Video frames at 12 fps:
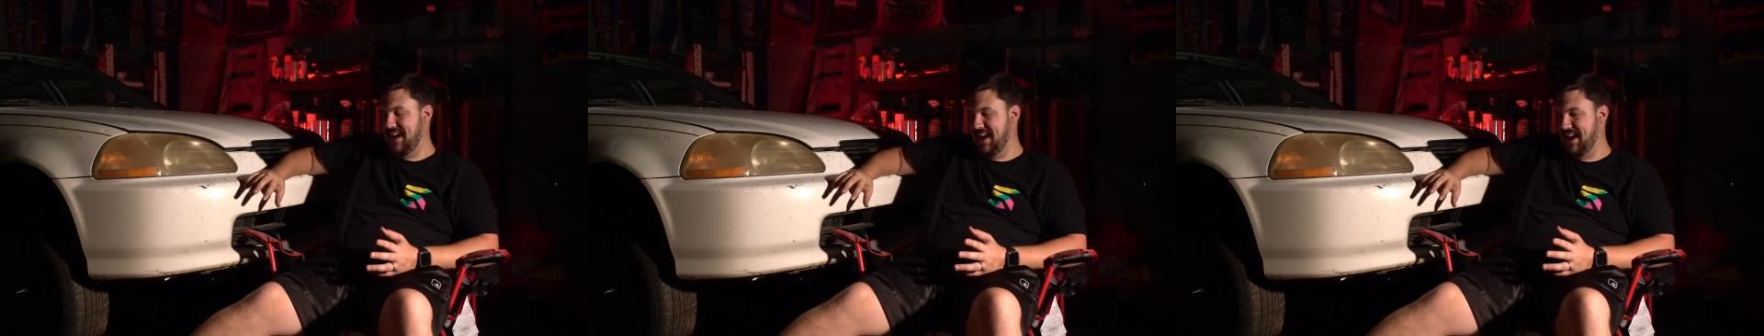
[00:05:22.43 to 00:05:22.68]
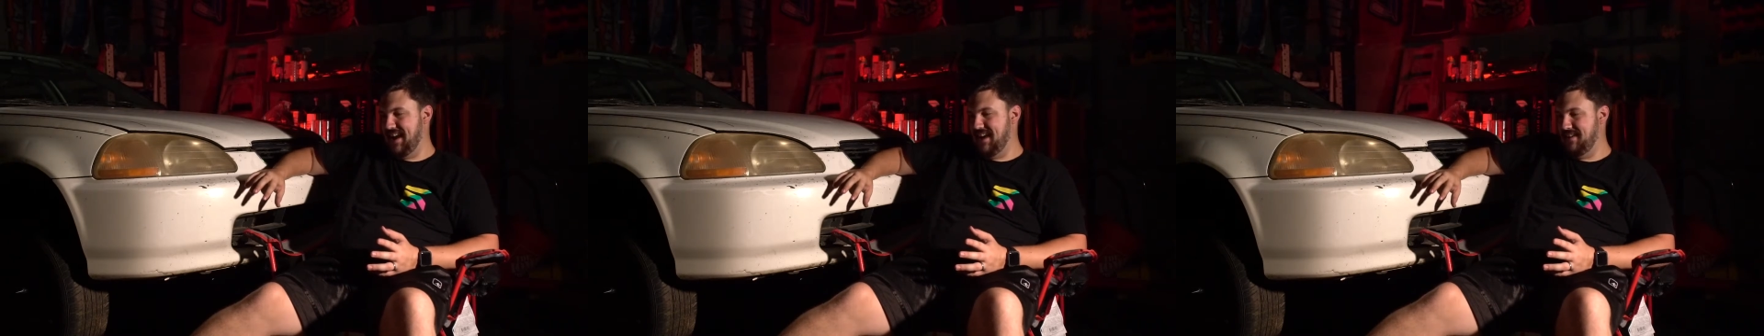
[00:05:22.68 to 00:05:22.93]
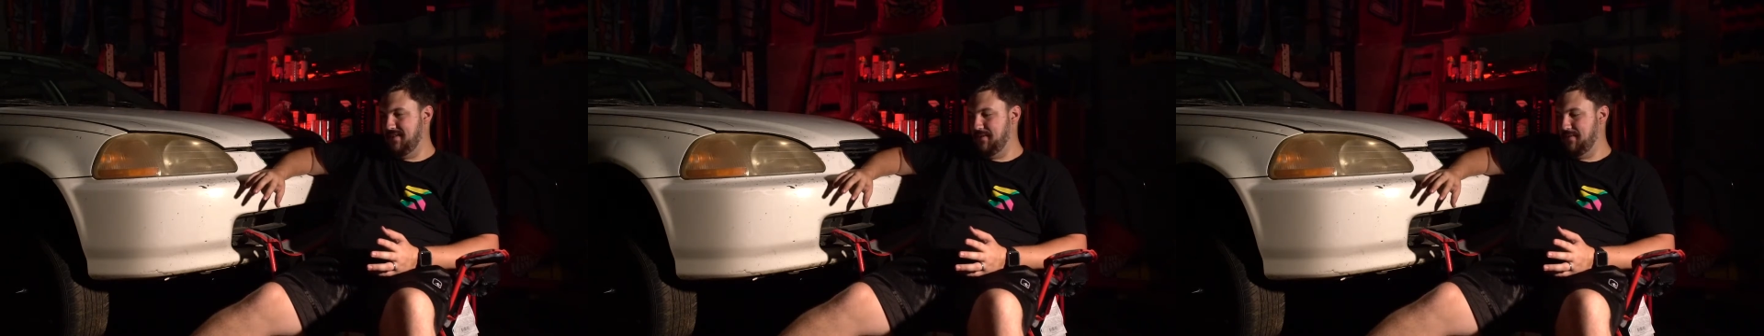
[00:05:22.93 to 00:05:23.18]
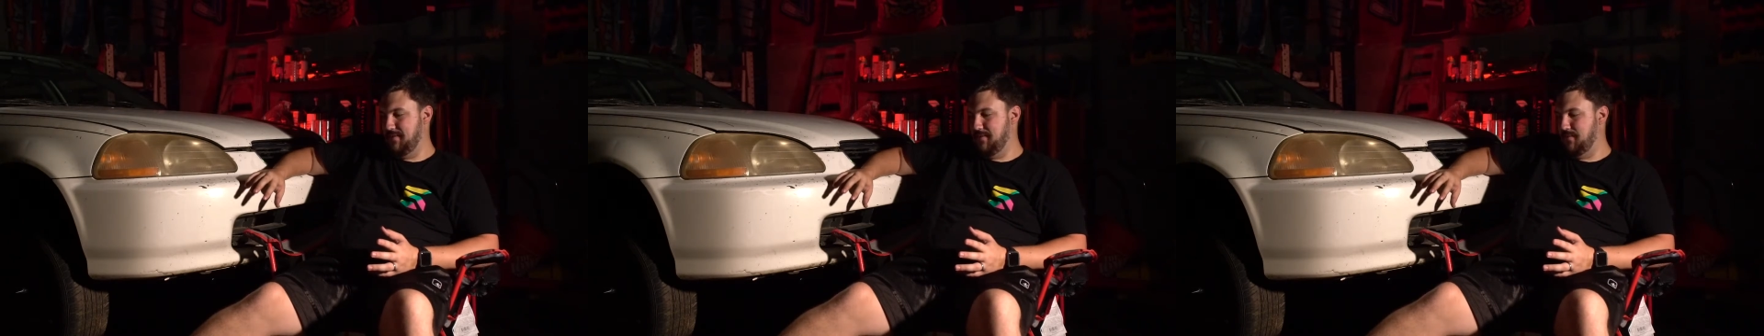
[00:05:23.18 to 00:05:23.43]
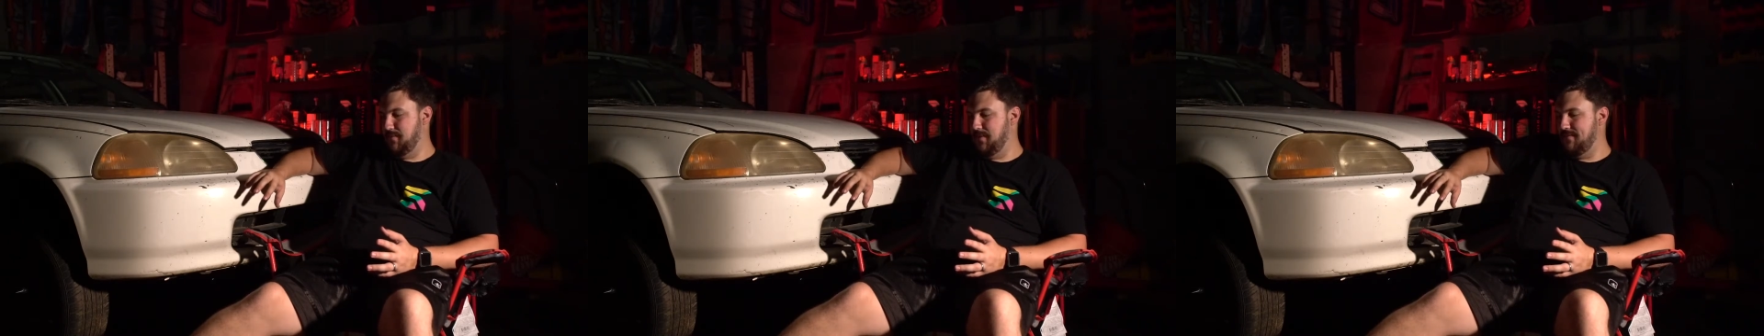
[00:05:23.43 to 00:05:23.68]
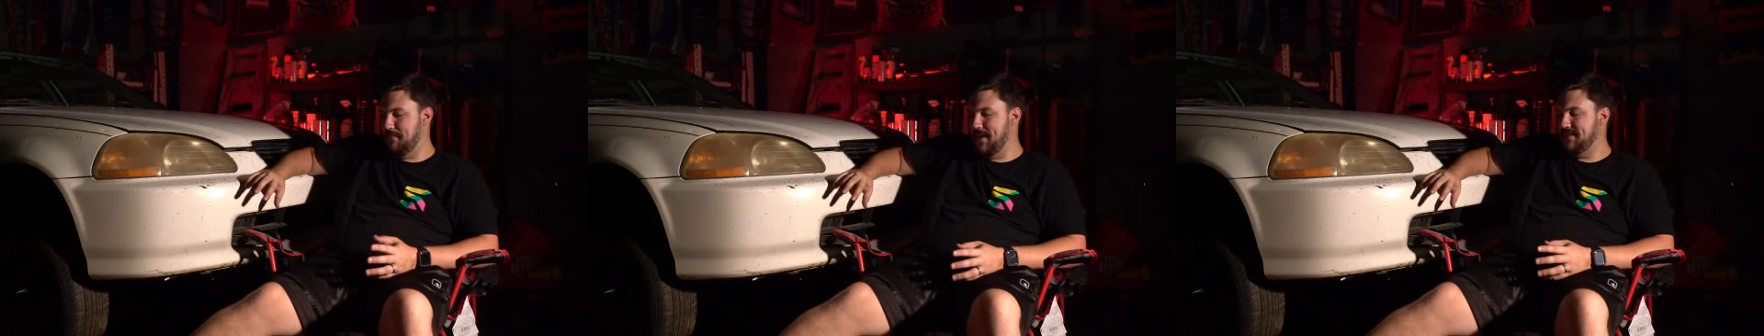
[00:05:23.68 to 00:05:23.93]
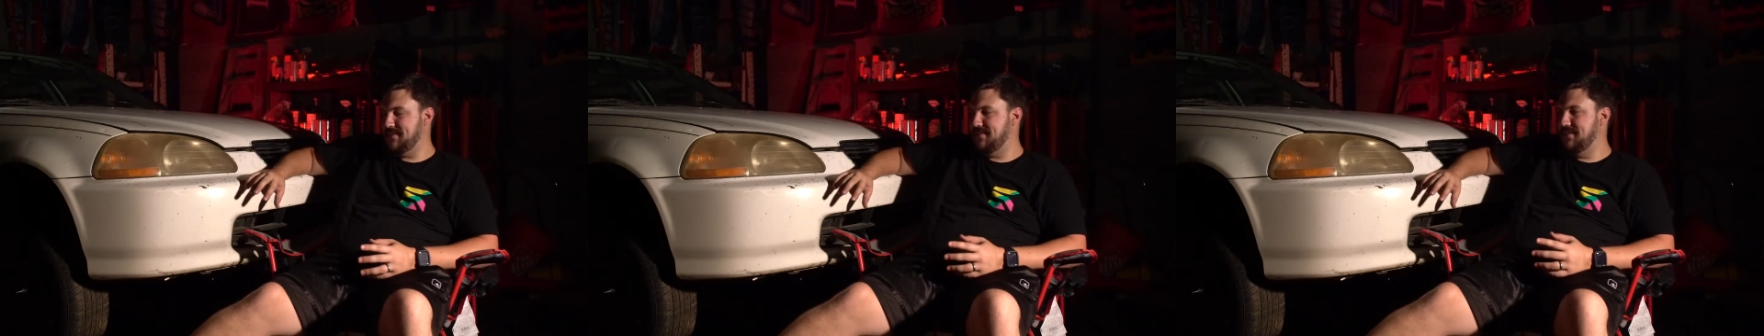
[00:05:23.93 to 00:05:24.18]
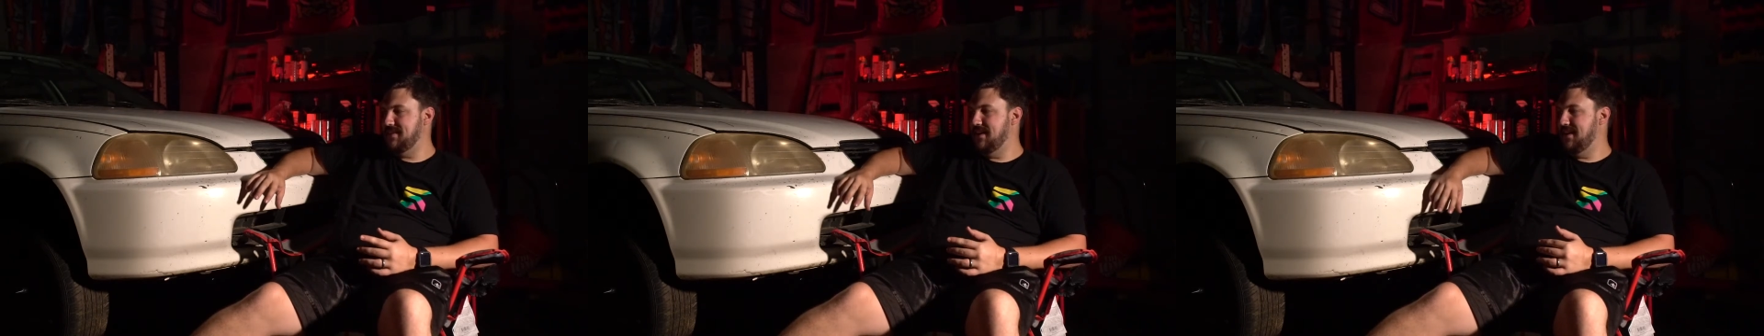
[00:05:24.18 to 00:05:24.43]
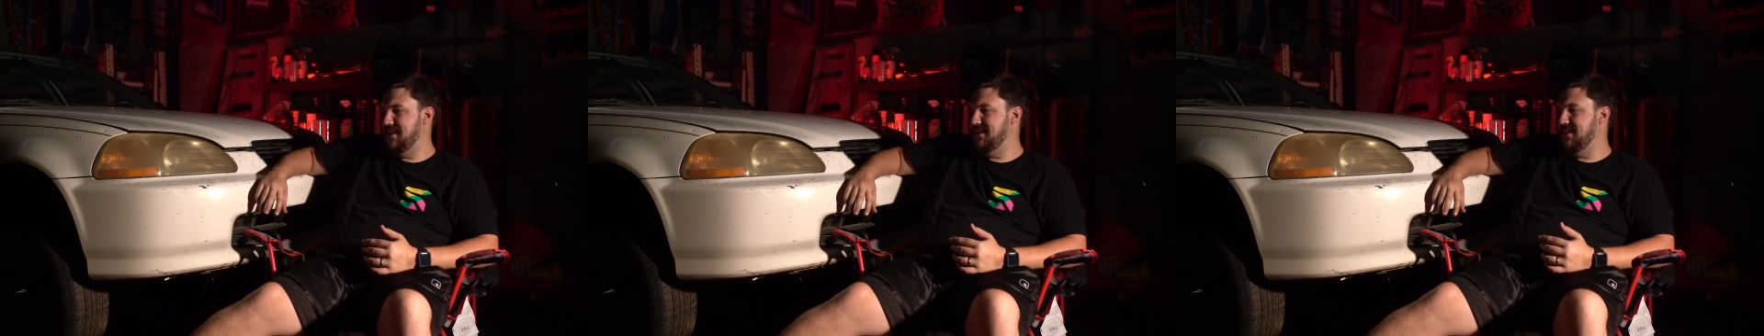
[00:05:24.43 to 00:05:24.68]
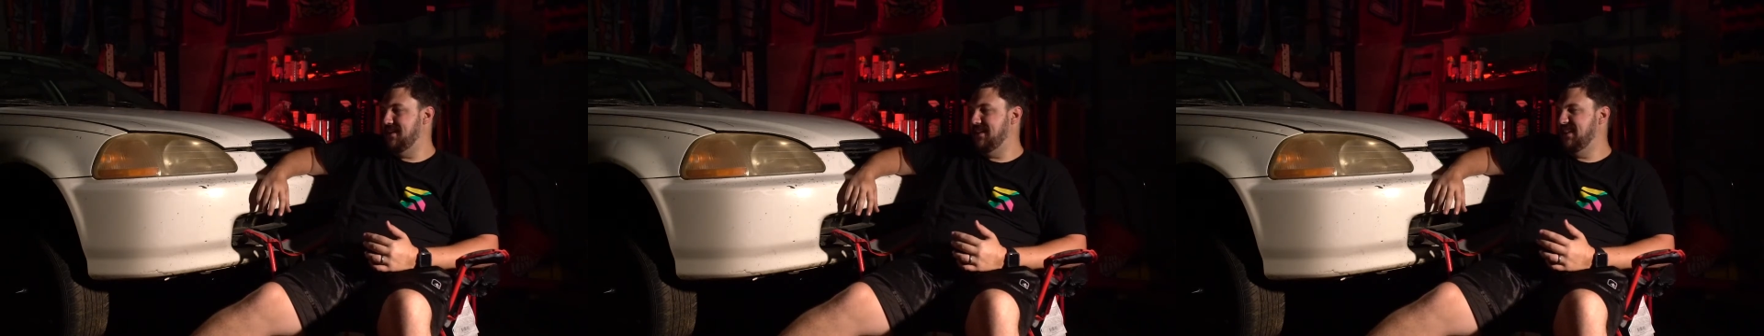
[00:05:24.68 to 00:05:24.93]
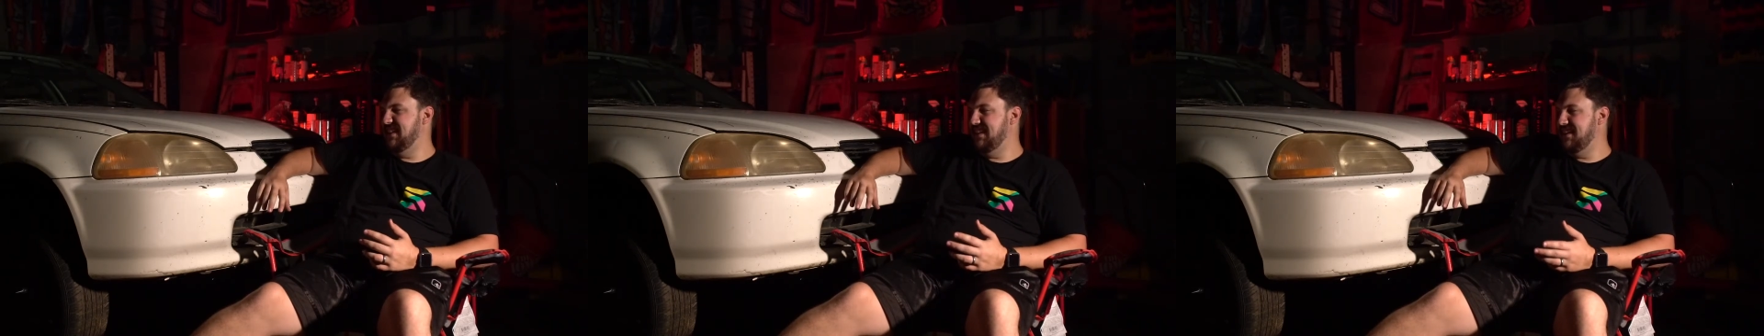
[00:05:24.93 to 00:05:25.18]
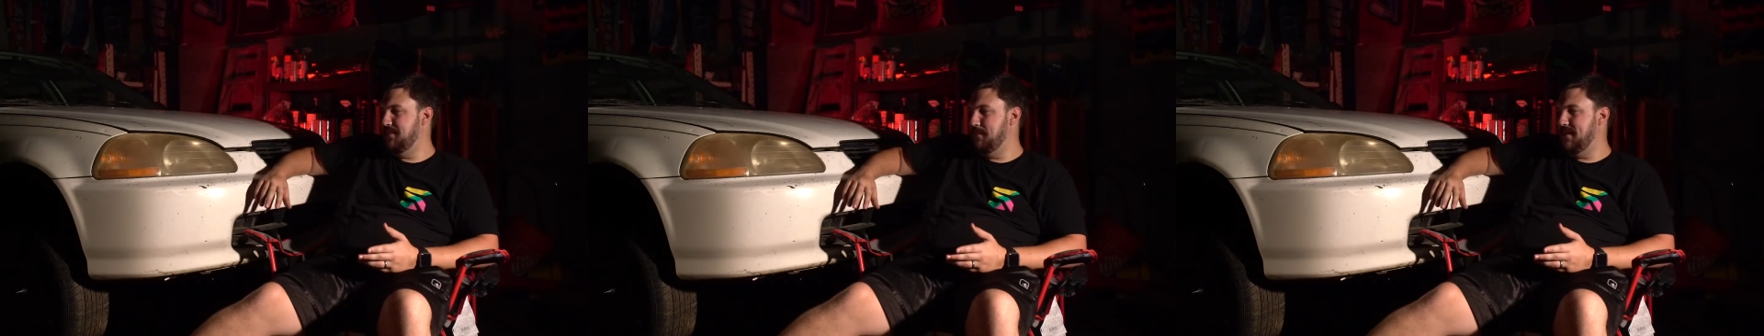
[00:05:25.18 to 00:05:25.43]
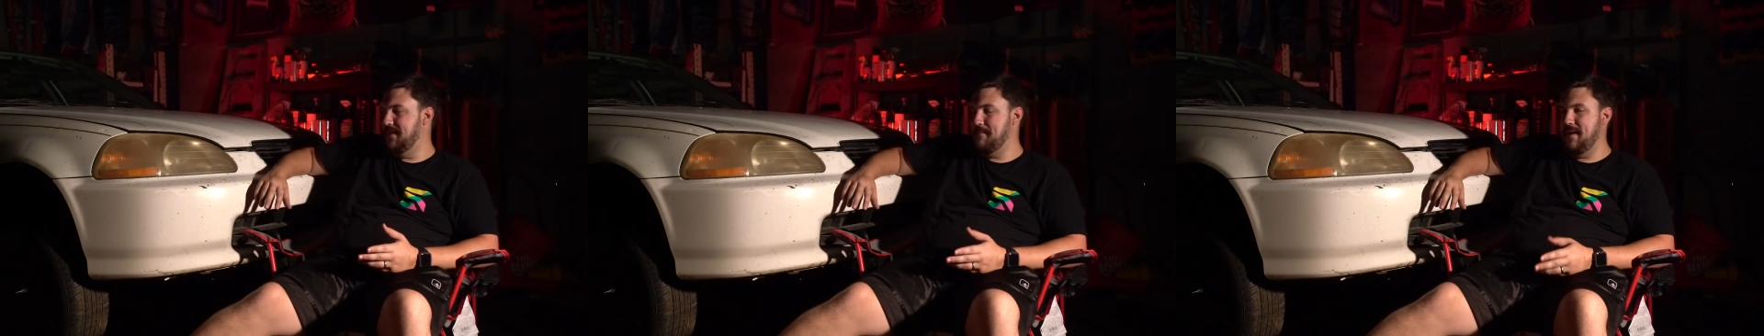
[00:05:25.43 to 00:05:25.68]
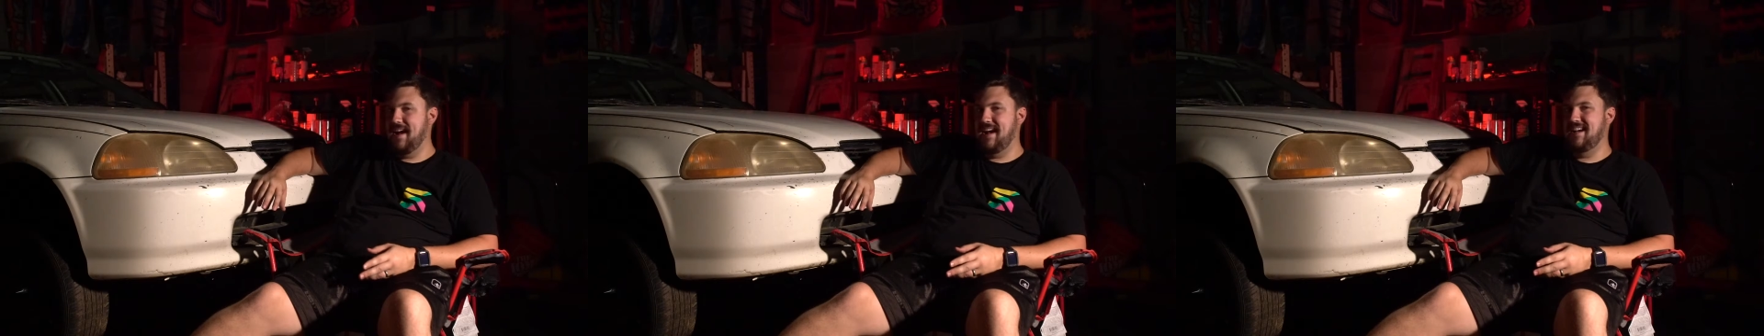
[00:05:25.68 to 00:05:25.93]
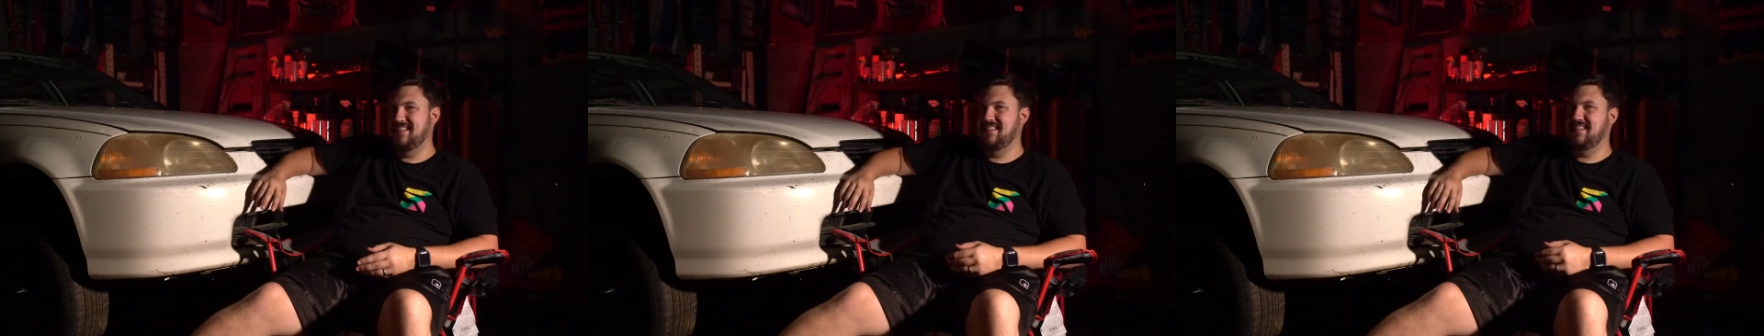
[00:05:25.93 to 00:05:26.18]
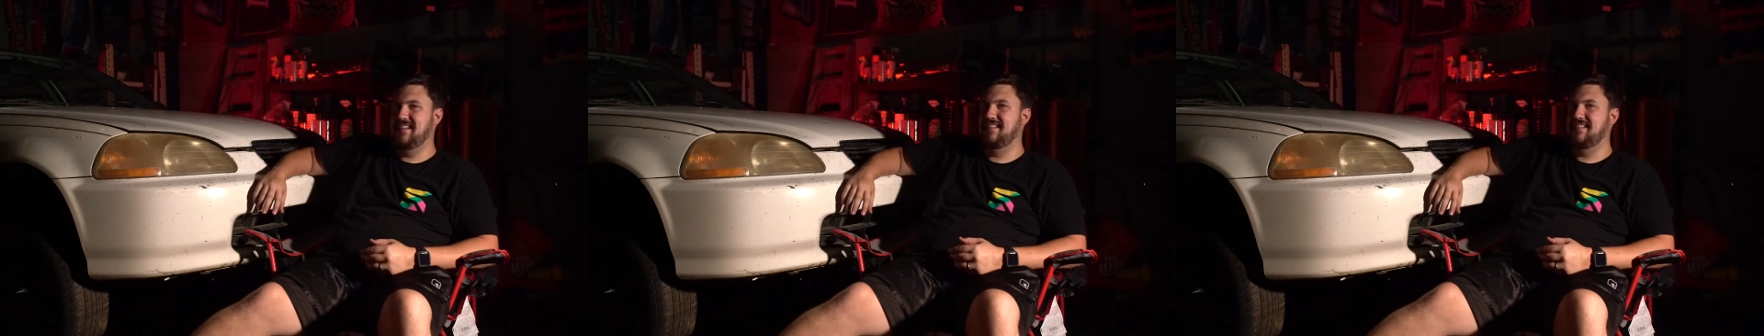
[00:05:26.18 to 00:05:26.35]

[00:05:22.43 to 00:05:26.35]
and we've basically done a little bit of math